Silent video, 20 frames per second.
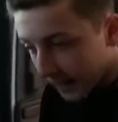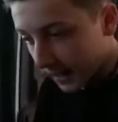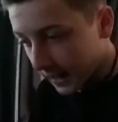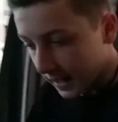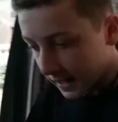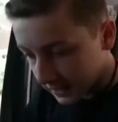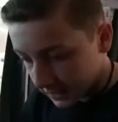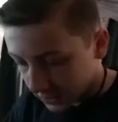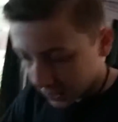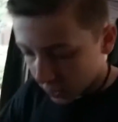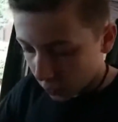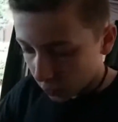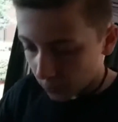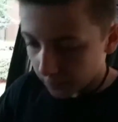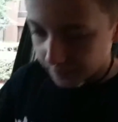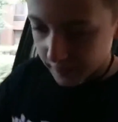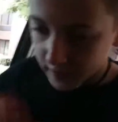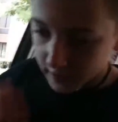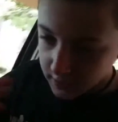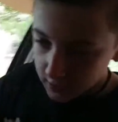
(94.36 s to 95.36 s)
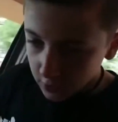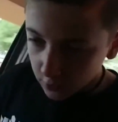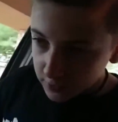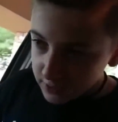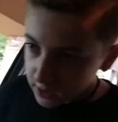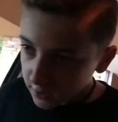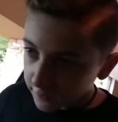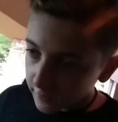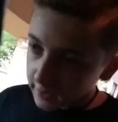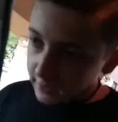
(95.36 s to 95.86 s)
and you know what they do
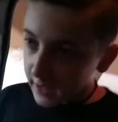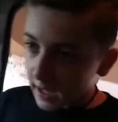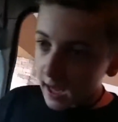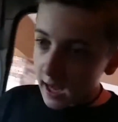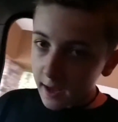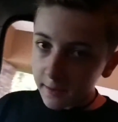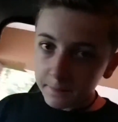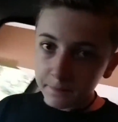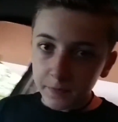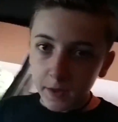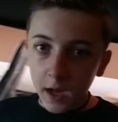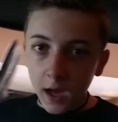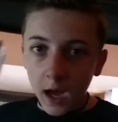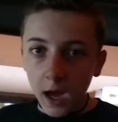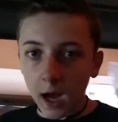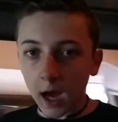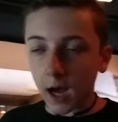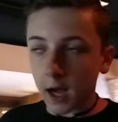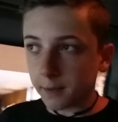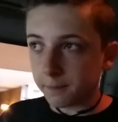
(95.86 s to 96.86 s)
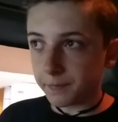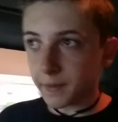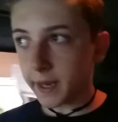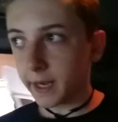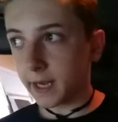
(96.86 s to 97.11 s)
and stuff like that. Um,